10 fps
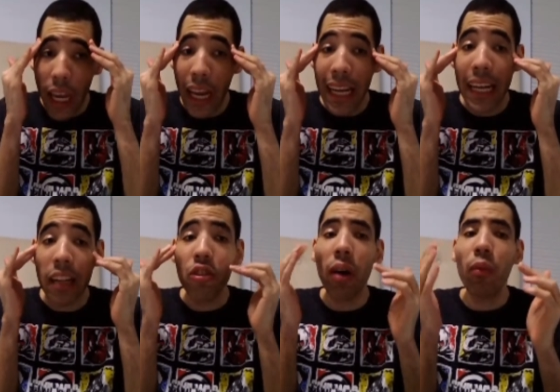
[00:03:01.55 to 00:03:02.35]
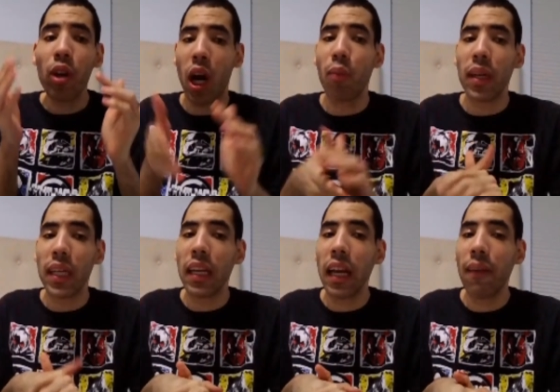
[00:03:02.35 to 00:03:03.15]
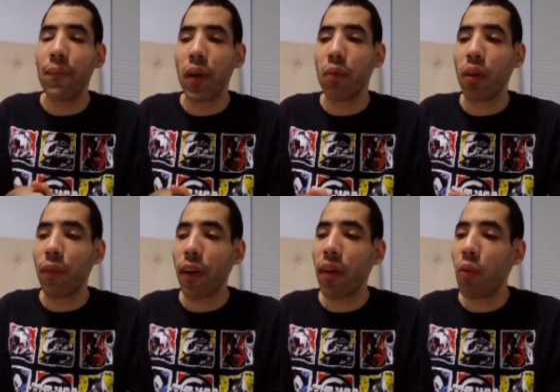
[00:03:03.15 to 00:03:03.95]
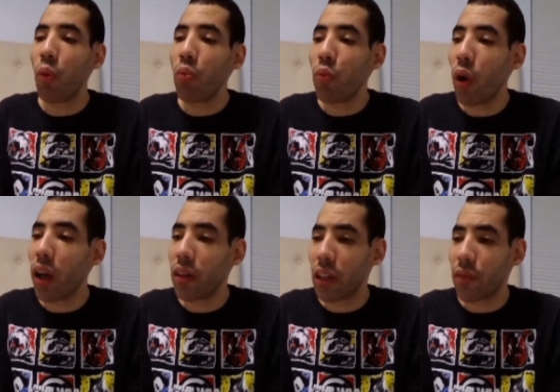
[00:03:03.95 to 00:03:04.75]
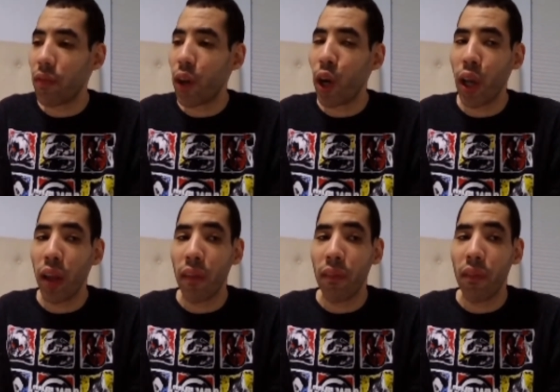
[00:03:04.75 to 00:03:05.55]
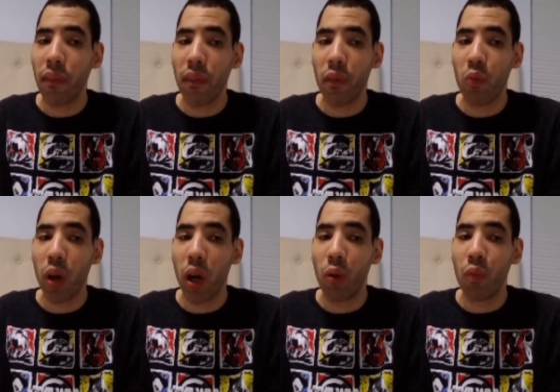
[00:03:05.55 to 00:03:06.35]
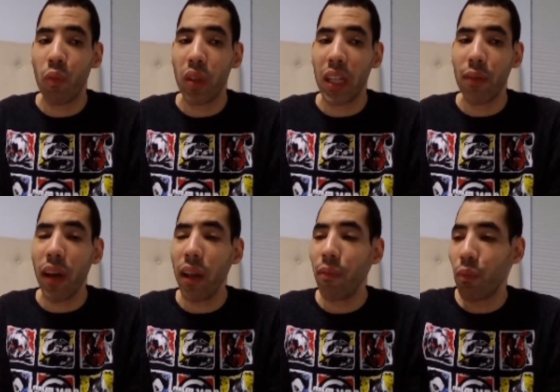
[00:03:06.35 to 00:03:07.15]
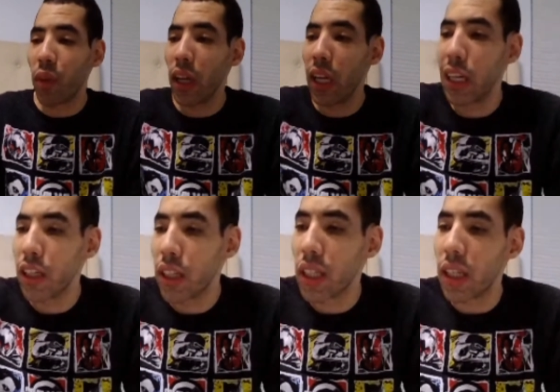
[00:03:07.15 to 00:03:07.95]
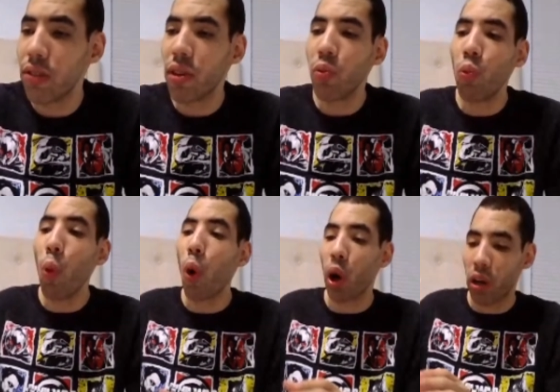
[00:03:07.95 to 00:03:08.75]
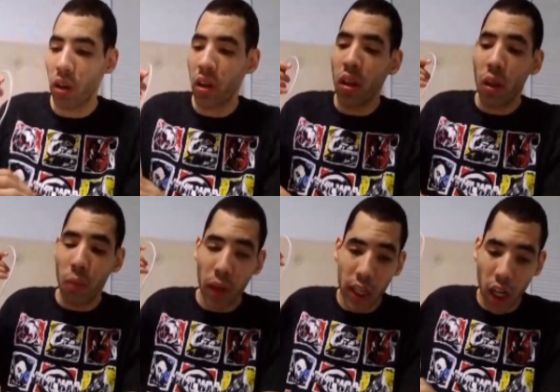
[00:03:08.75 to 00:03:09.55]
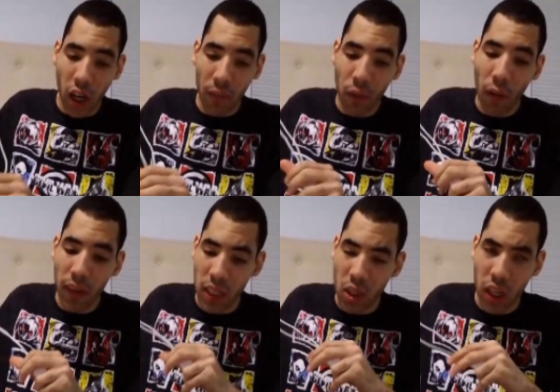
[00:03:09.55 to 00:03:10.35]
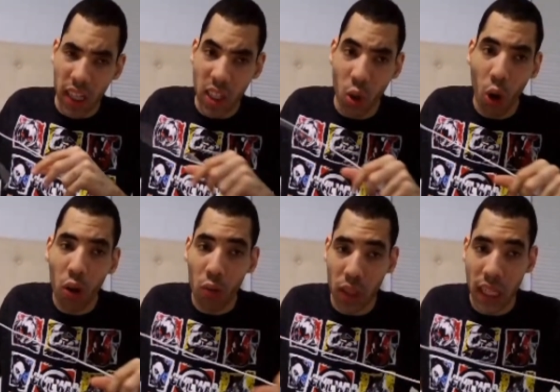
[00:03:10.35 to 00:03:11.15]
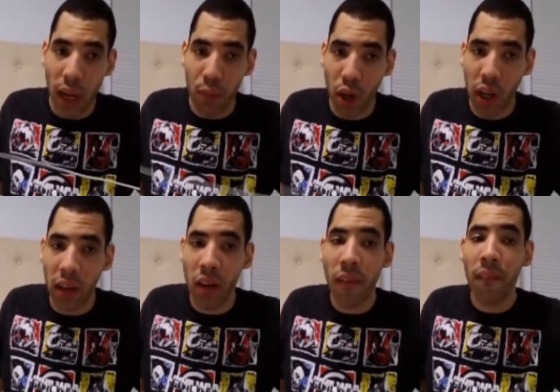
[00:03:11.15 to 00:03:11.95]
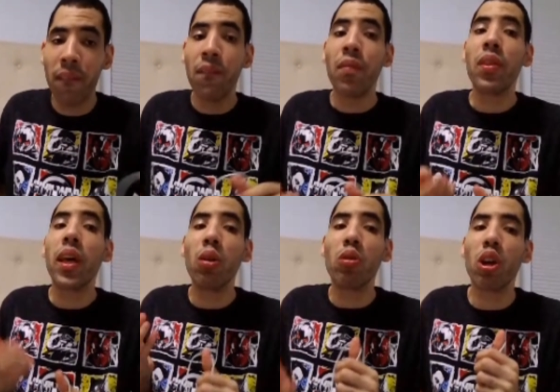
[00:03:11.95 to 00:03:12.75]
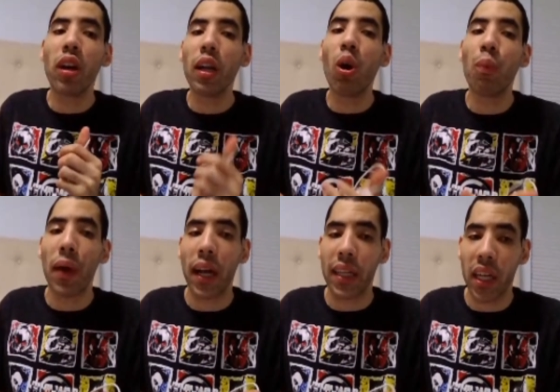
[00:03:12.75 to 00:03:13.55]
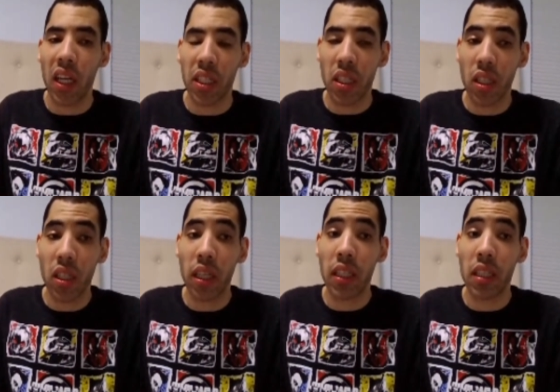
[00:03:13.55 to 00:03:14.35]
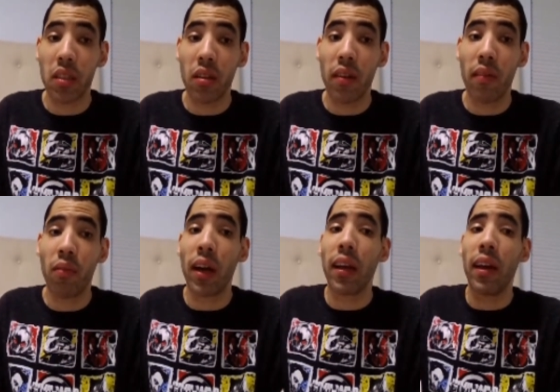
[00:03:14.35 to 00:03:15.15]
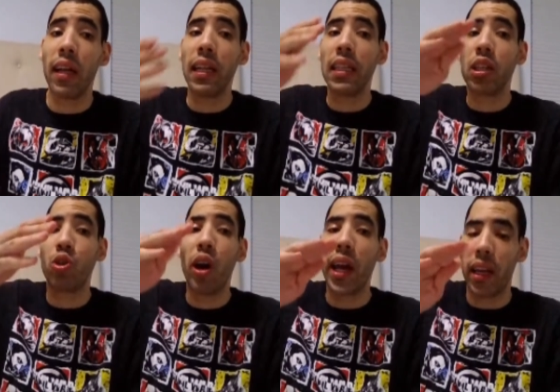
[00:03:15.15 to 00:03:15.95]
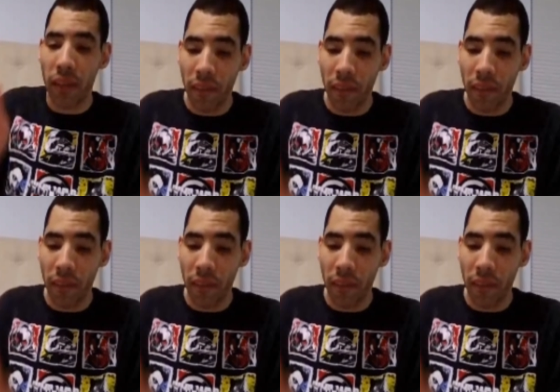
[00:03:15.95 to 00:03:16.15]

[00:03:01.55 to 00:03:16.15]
it's a lot more complicated than that, but when you think about it, World War I is very, well, it's a very ancient war. Because from a historical standpoint, they're no good guys or bad guys. It's like in the gray.